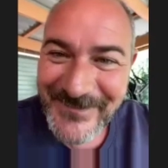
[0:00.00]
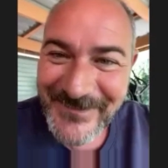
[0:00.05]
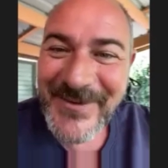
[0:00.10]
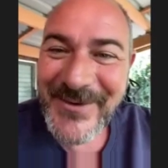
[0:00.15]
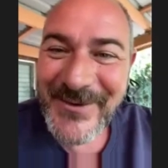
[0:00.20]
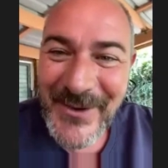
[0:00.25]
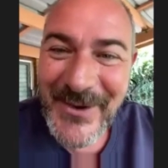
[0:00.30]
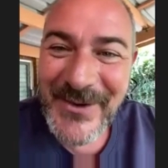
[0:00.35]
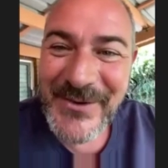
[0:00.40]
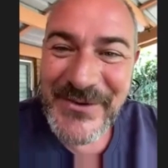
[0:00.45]

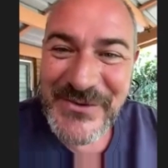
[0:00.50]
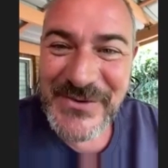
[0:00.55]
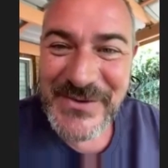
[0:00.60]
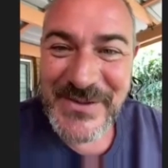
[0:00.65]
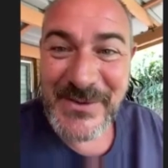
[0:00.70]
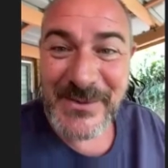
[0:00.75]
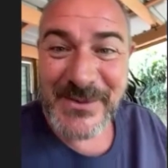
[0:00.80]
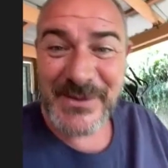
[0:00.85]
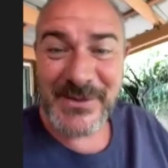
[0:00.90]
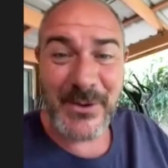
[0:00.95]
you know,
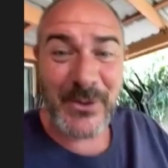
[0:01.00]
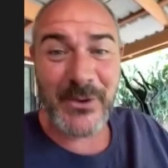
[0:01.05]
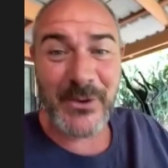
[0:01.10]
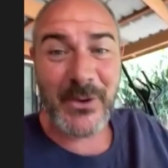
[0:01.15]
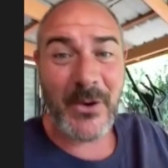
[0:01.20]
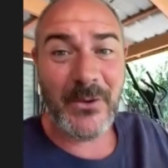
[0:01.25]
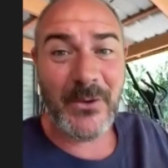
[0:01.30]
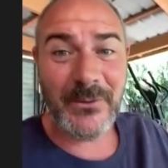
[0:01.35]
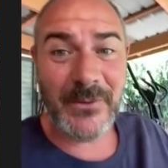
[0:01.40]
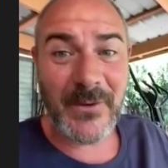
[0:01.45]
her
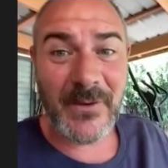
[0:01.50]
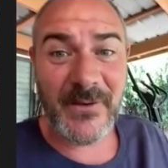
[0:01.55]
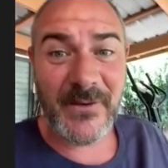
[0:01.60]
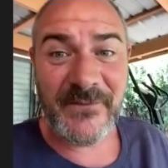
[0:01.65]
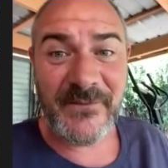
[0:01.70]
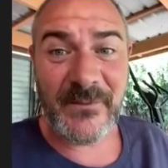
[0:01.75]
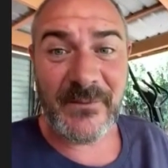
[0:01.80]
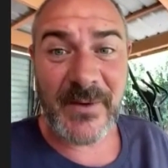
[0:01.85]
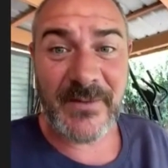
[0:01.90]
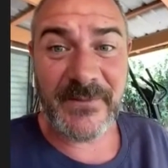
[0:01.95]
whole life
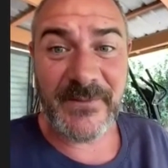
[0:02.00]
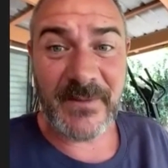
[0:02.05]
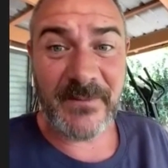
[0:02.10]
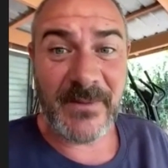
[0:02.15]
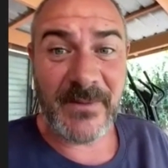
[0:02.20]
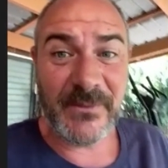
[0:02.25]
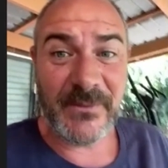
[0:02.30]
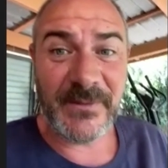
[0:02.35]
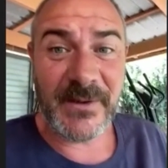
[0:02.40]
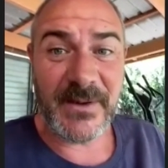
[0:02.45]
surrounds
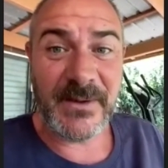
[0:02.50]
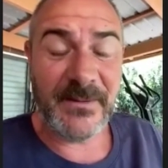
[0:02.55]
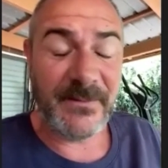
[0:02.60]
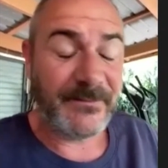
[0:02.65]
MLD.